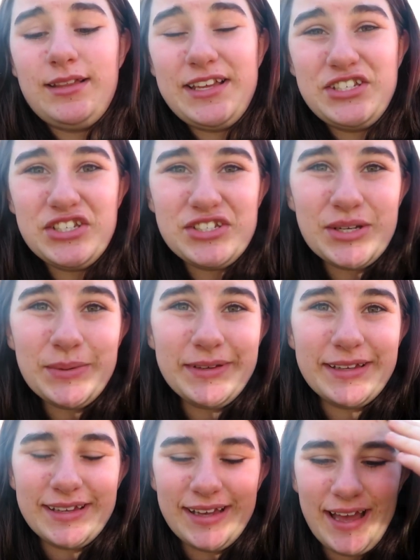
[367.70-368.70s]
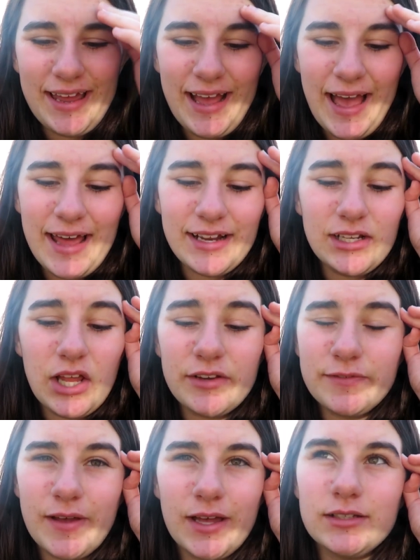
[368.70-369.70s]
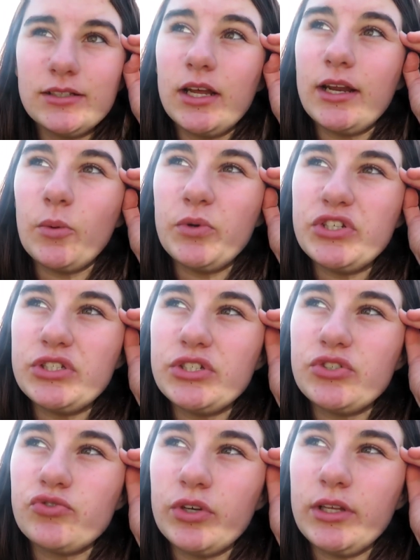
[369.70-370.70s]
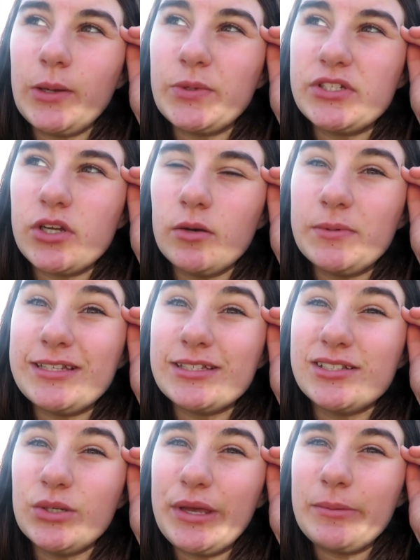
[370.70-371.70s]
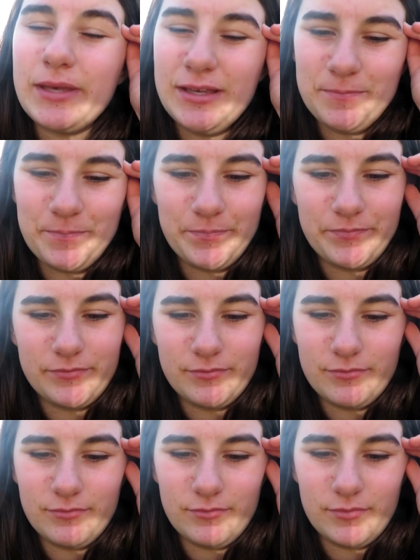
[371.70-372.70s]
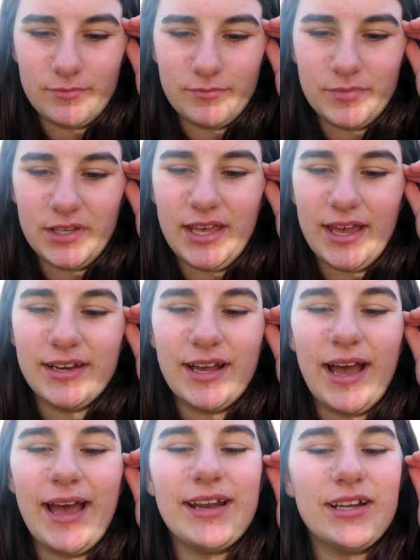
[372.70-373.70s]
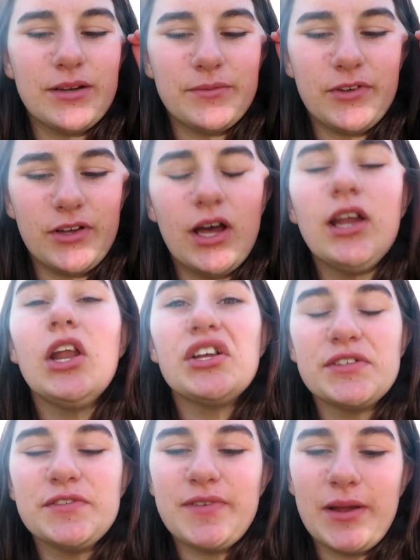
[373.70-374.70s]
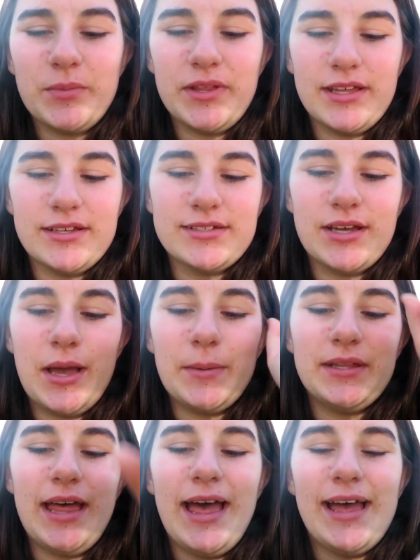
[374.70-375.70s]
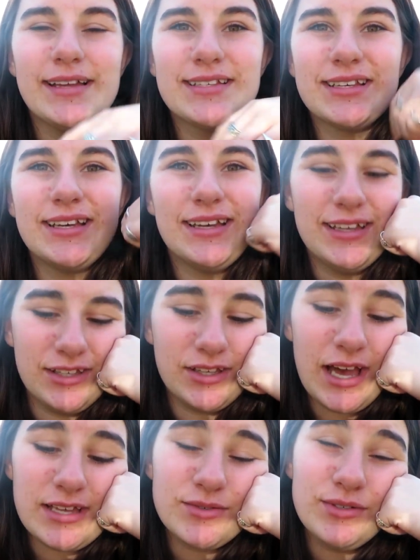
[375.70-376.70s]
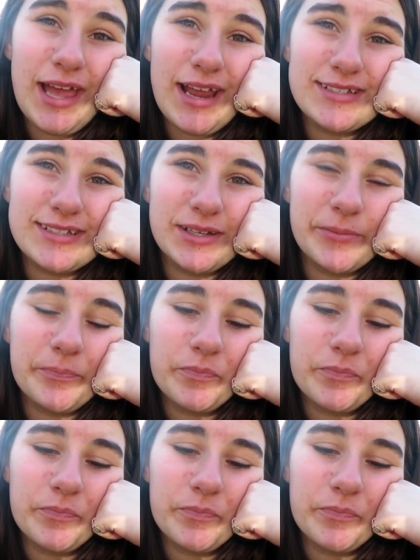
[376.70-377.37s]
just do it. And I had a lot of fun, and I wish this drilling would stop because it's annoying me. But yeah, no, I had a lot of fun with it. So I'm glad you guys all liked it.